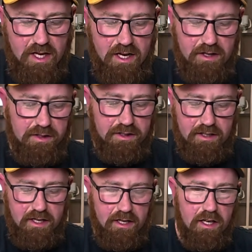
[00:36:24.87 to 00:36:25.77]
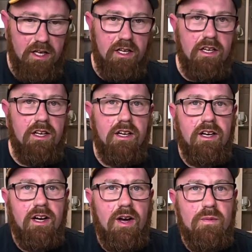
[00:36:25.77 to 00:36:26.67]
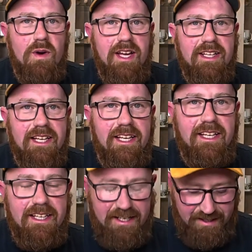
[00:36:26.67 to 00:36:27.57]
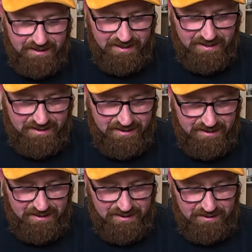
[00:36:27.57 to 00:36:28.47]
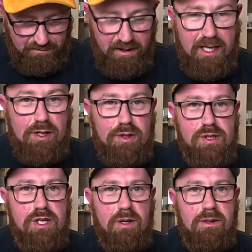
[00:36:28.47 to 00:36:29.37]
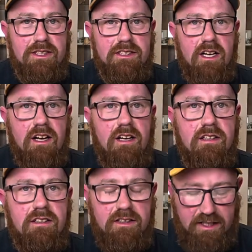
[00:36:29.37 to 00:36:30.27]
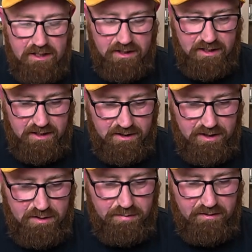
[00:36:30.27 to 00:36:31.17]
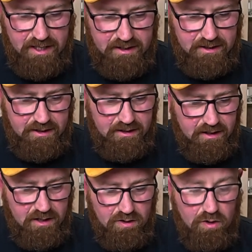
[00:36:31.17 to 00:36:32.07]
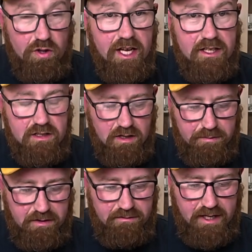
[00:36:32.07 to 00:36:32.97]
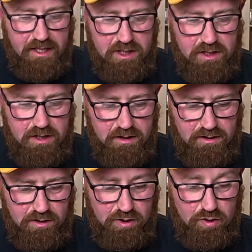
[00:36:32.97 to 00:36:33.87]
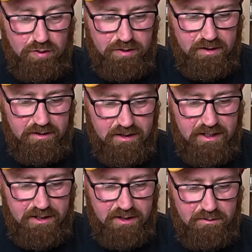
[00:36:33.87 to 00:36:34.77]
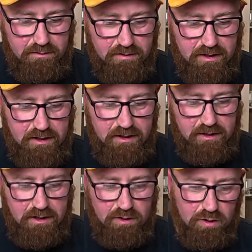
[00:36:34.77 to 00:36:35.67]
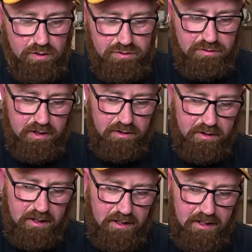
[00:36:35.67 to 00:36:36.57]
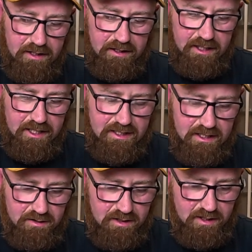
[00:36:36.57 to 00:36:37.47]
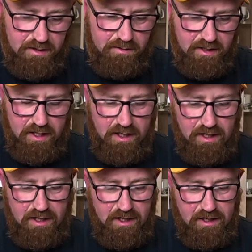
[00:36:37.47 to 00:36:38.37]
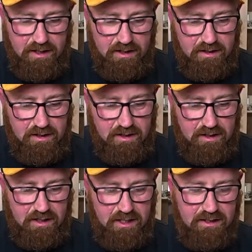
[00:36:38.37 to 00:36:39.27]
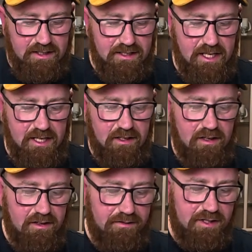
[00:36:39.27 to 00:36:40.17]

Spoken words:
and where the recoil shoulders are in a new Beretta, or their top of the range gun, their new Ultra gun in the SL2, and I see a lot of